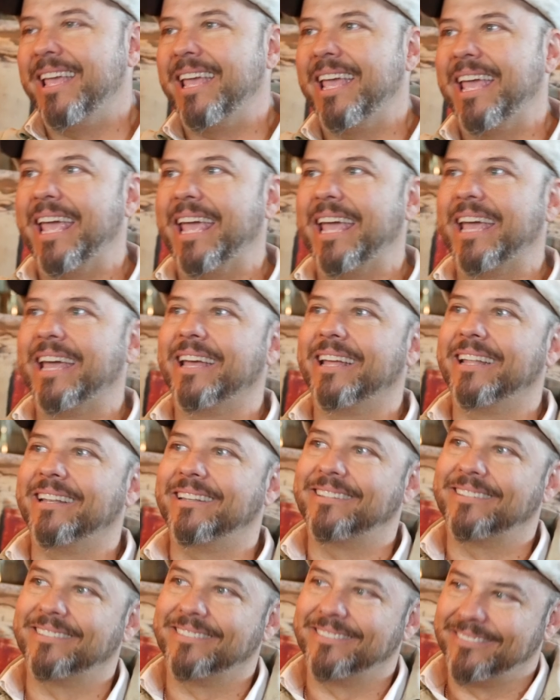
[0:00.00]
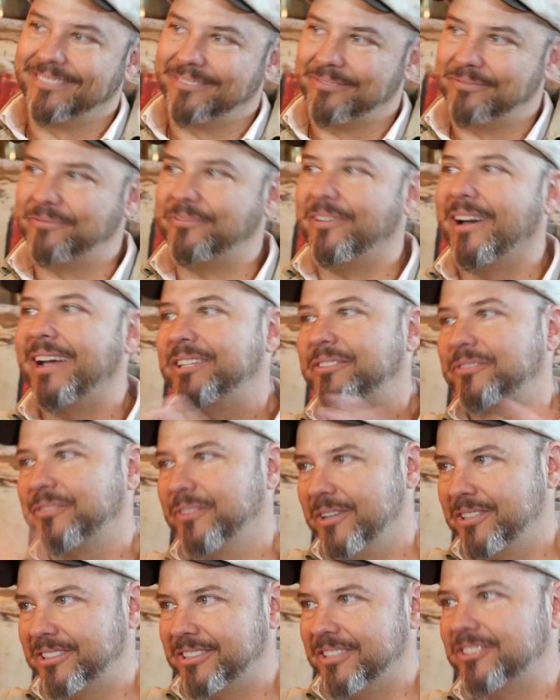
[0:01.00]
and vice
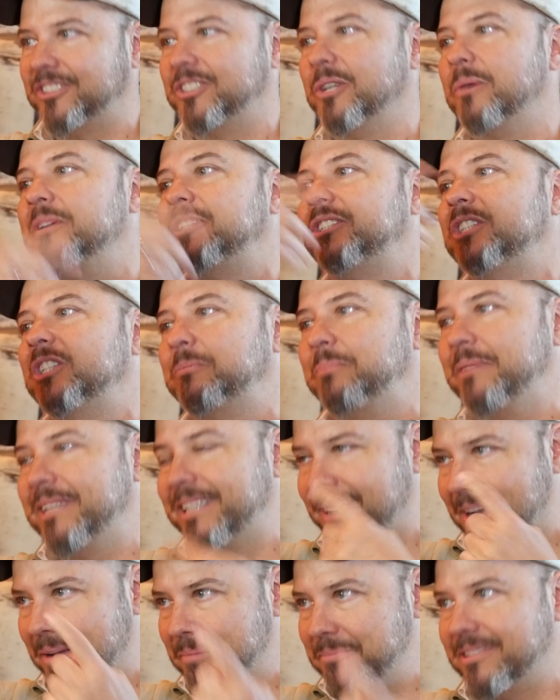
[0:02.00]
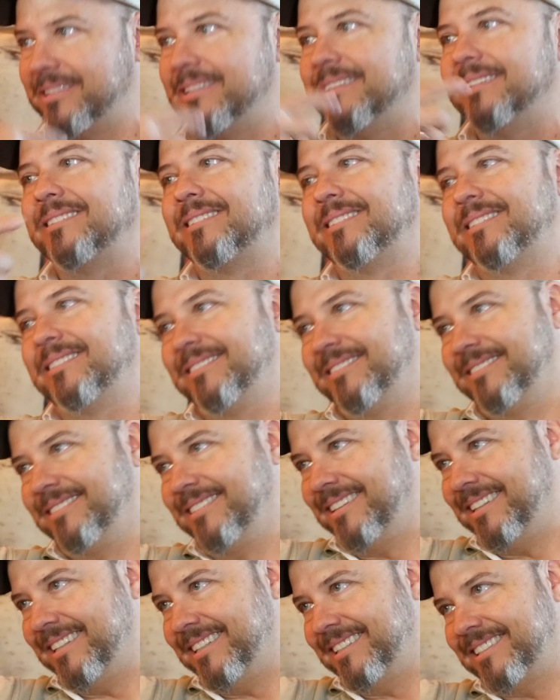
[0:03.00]
versa. So it just becomes this
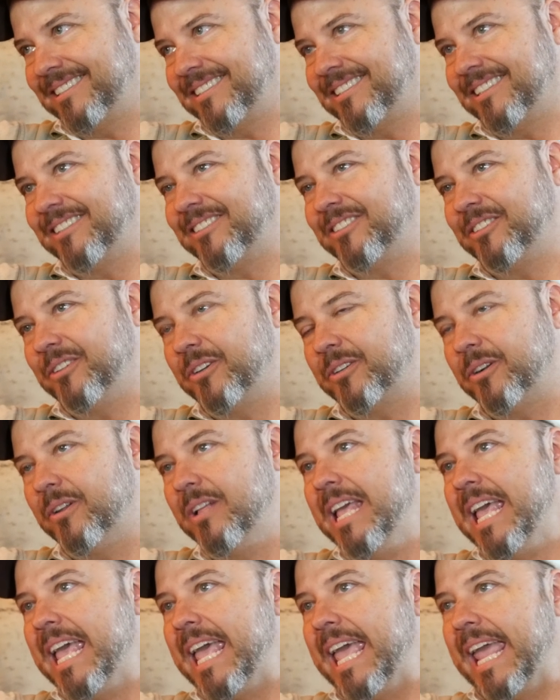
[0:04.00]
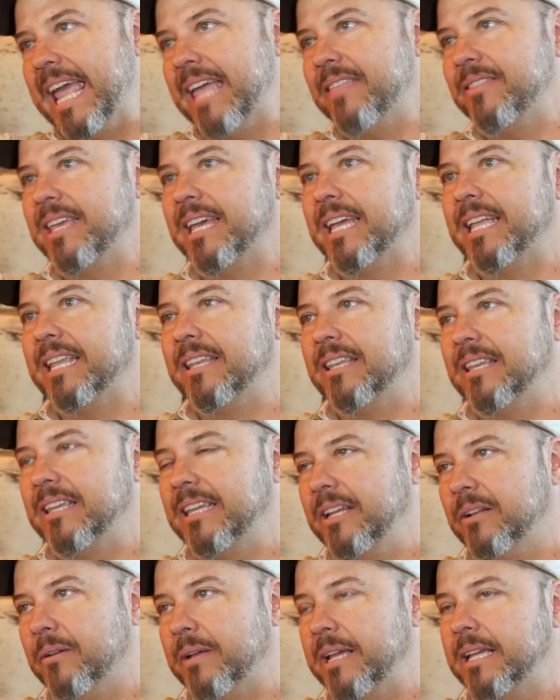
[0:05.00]
circle. And then,
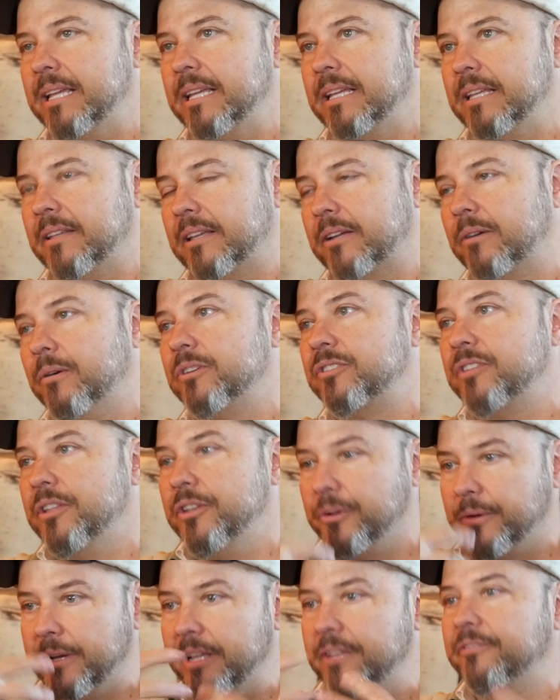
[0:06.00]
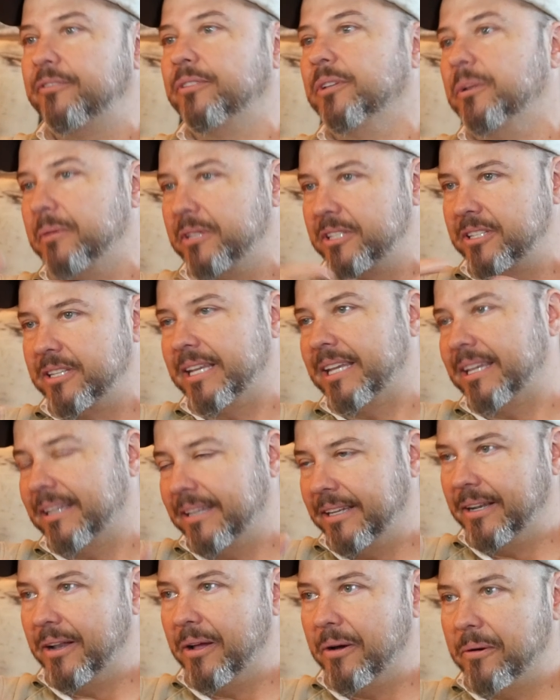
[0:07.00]
of course, then you're
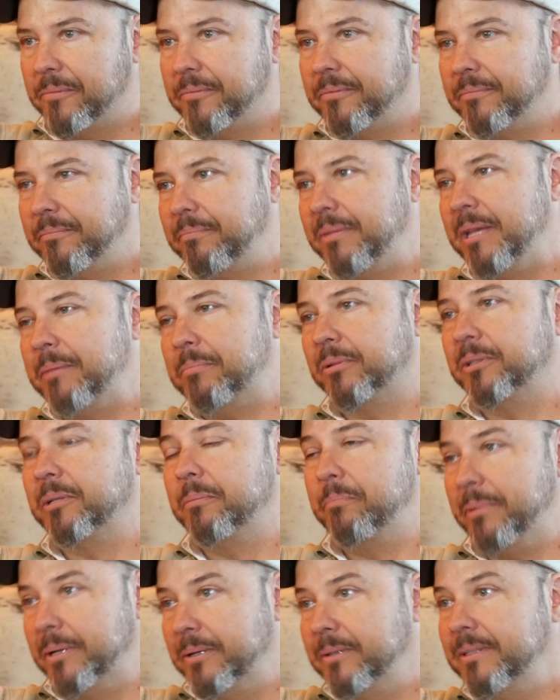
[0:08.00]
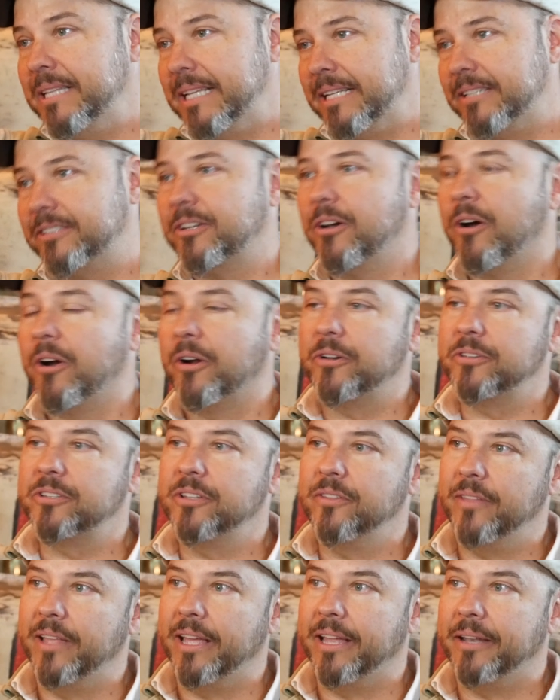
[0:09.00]
influencing, people to build these cars.
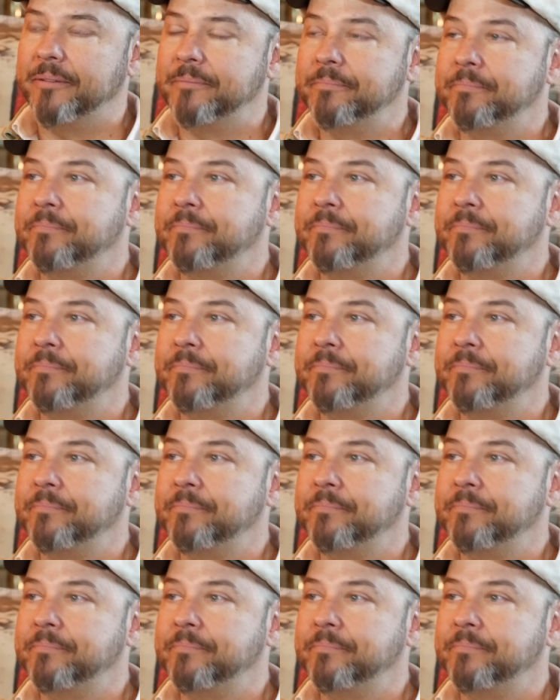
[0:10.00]
And then,